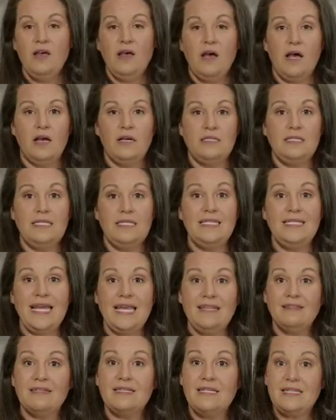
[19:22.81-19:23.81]
a
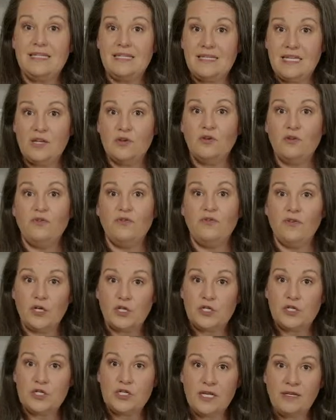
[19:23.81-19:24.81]
stainless steel
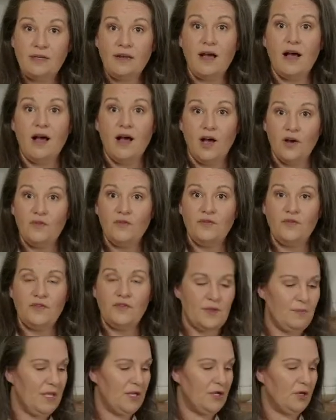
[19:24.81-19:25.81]
version of
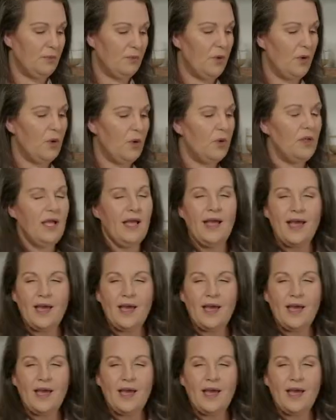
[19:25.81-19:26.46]
the beater bowl.